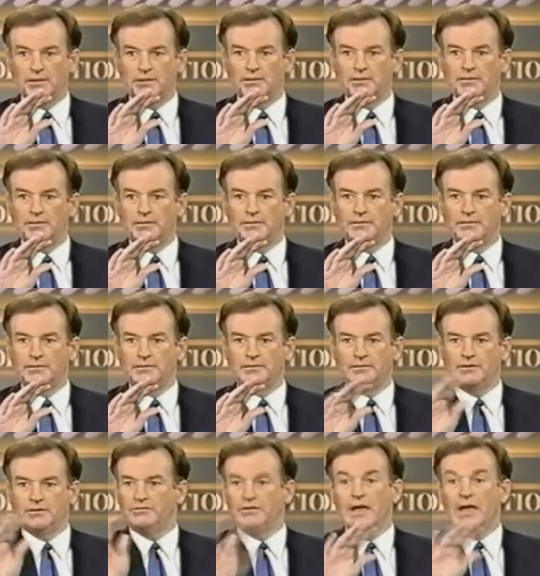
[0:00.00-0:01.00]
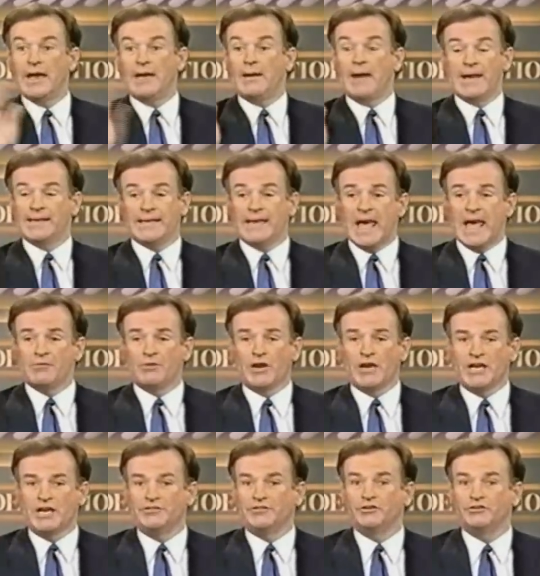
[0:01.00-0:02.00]
Just read it. Yeah, I can't
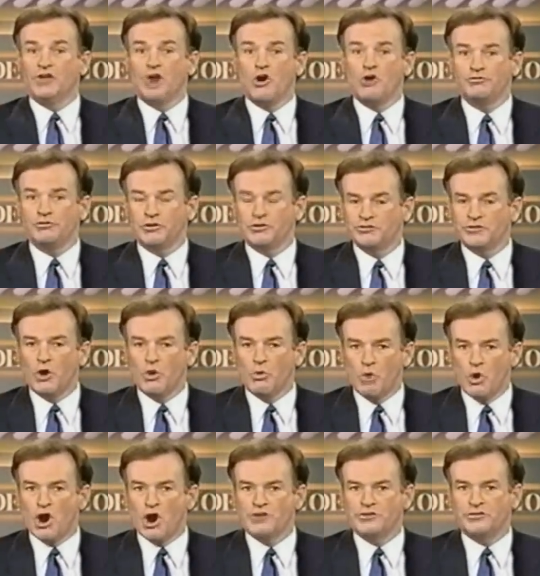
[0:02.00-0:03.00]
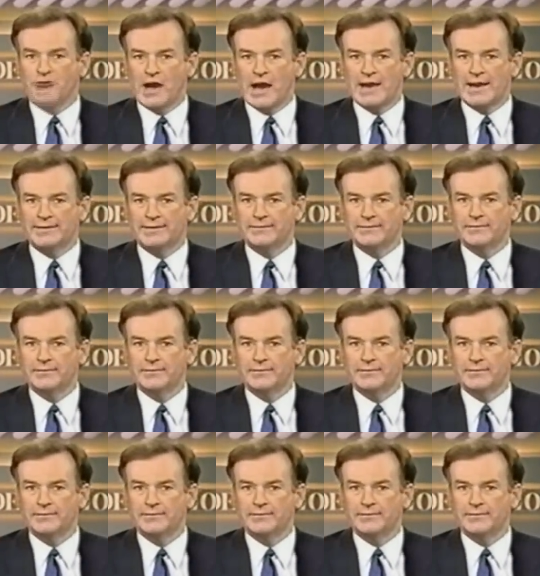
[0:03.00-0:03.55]
read it. There's no, there's no words the on words it.